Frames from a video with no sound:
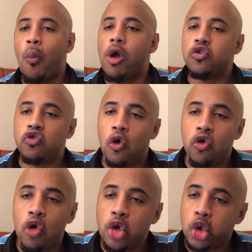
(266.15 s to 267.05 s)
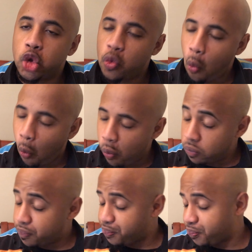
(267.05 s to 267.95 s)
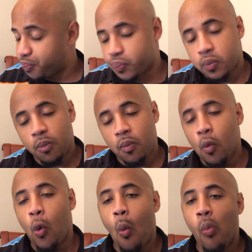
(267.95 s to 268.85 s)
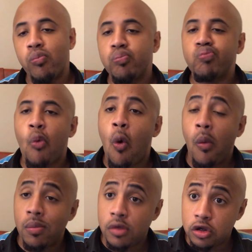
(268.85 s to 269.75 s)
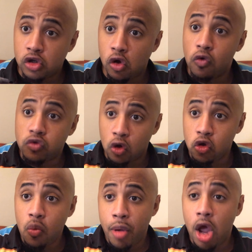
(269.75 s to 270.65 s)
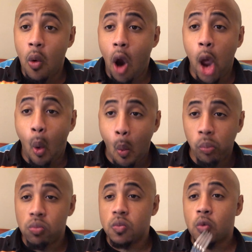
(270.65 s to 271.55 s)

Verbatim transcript: This is so delicious. Yes, it is. My steak is so juicy. So you paying, right? What?